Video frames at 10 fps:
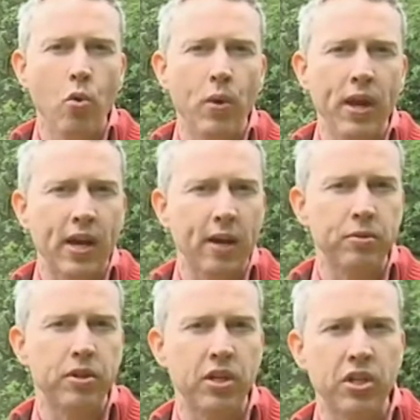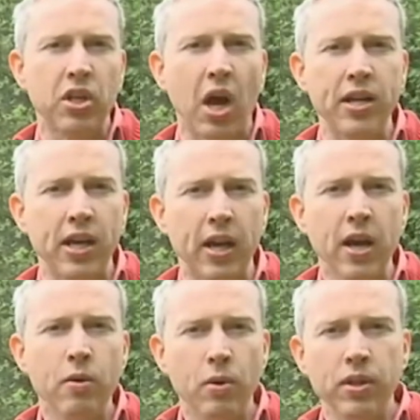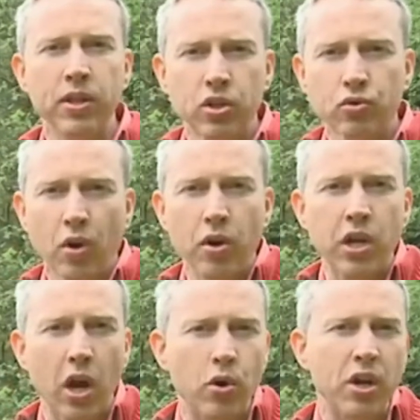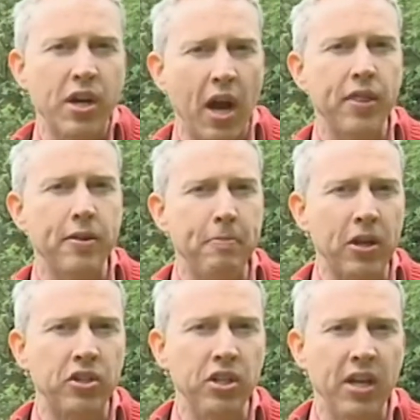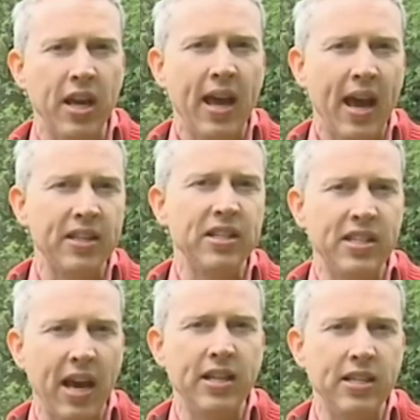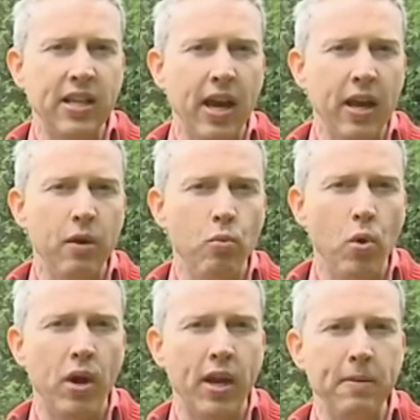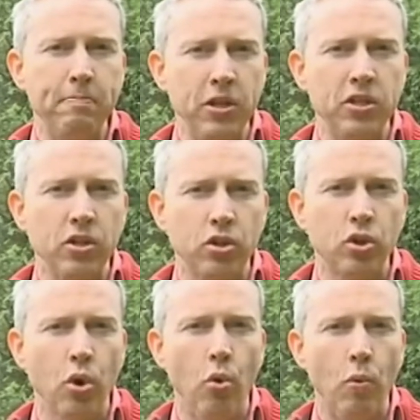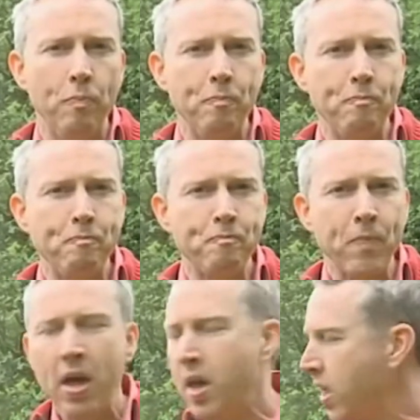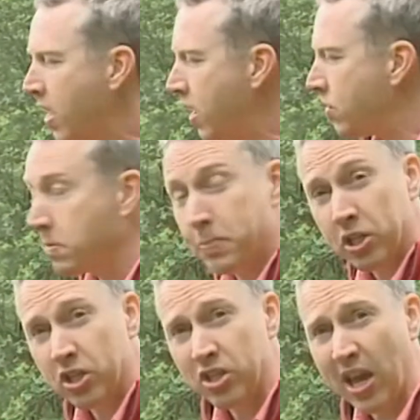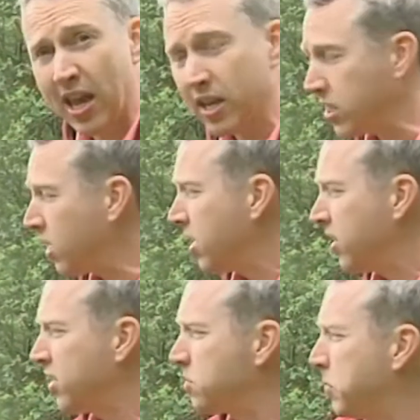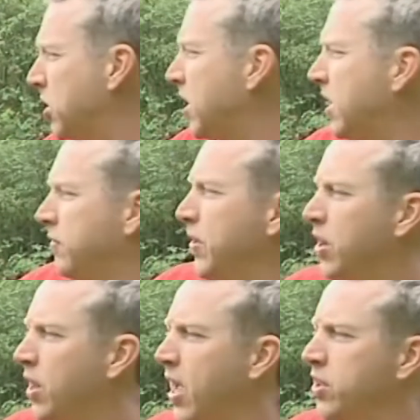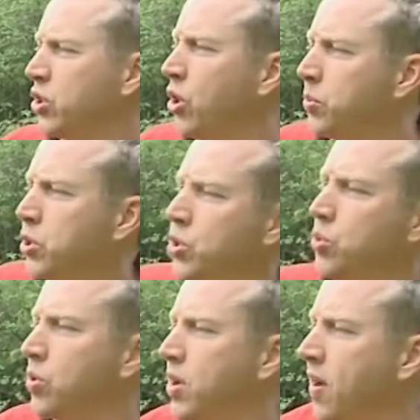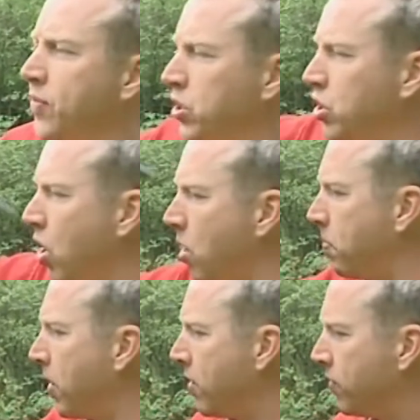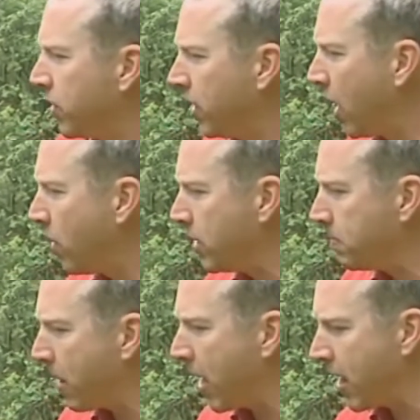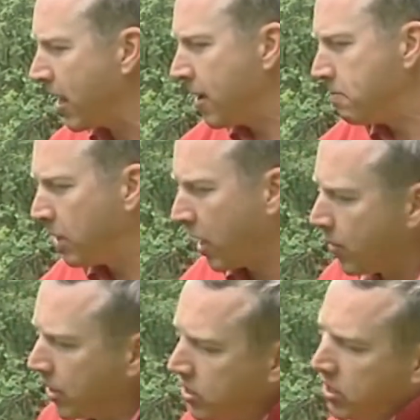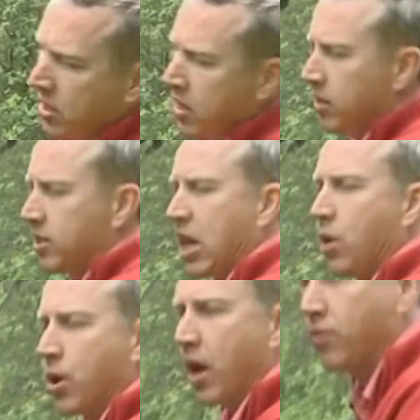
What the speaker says: when it comes to deciding whether this Rodeo can cut the mustard as a day-to-day working business tool. Here at the business end, this particular vehicle has an optional covered top for the loading bay, and below it the tailgate